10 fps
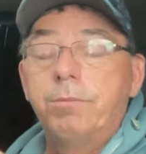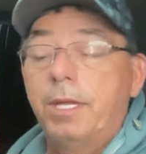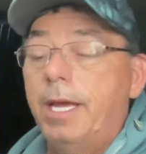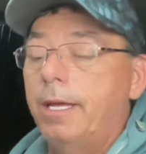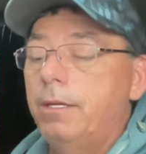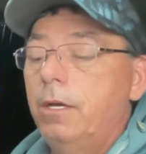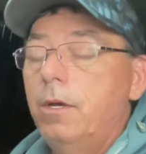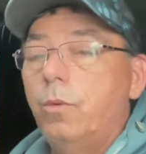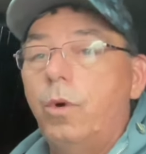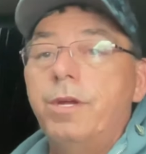plan
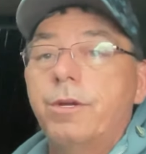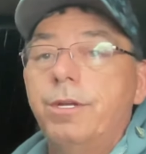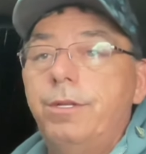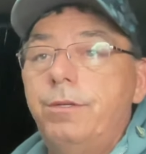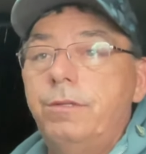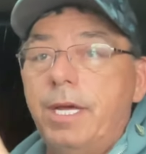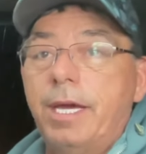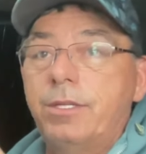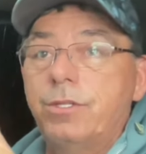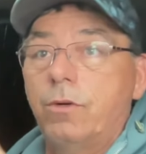what you're going to do
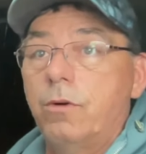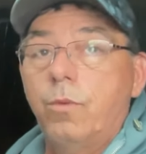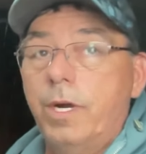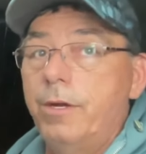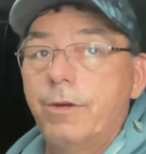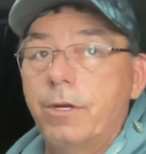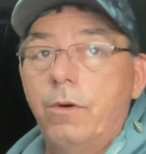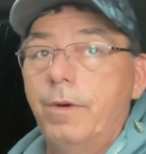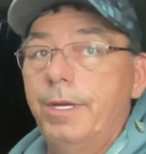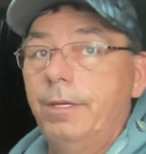next or where you're
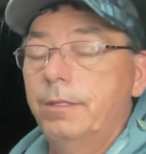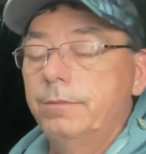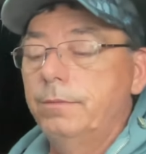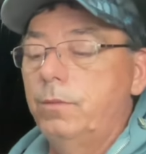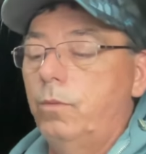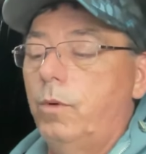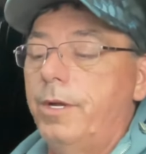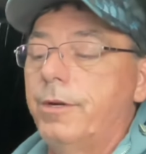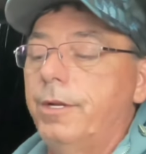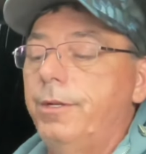going, what
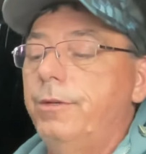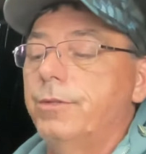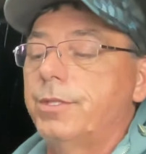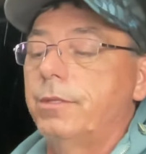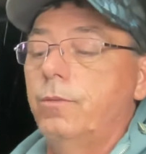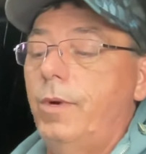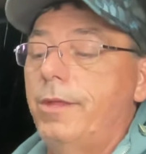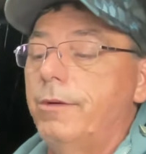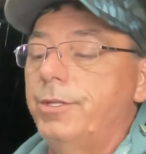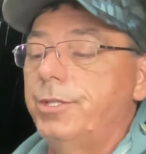you're going to do. So
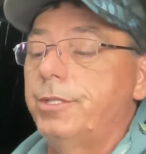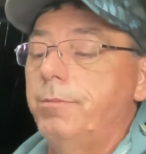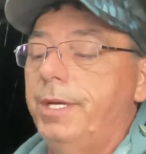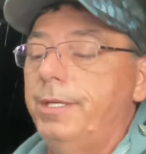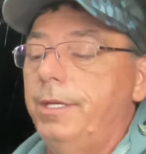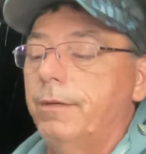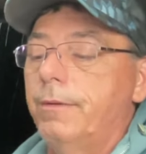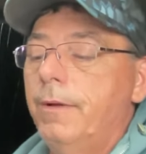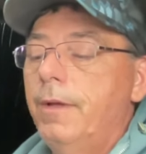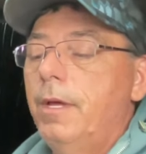weather is just a big deal.
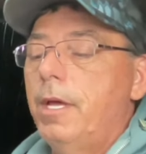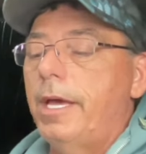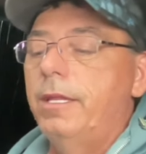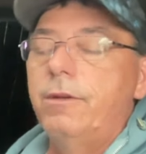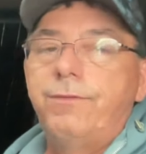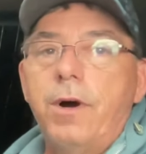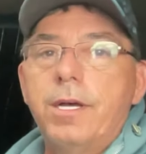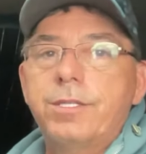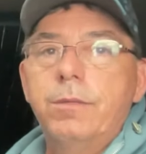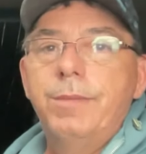And then
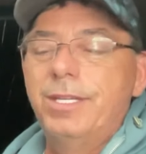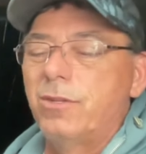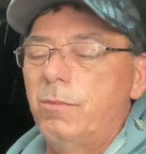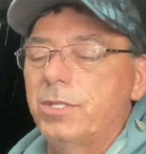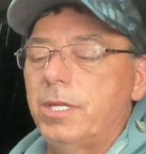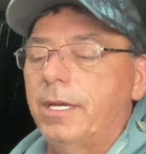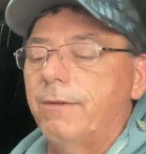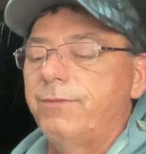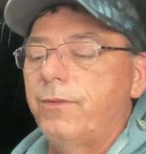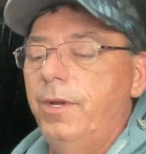Fossum is almost like a
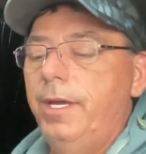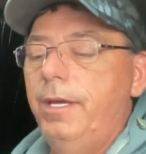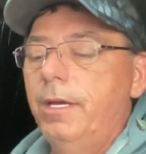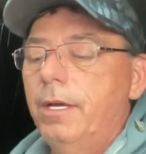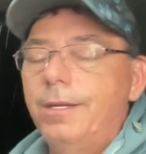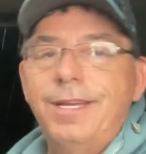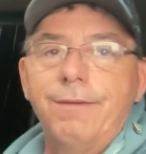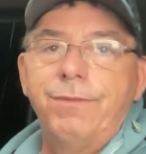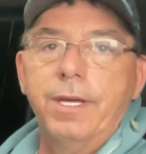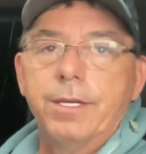free
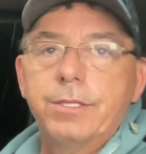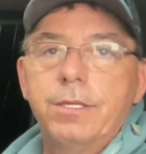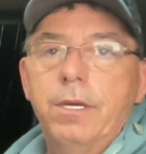Netflix.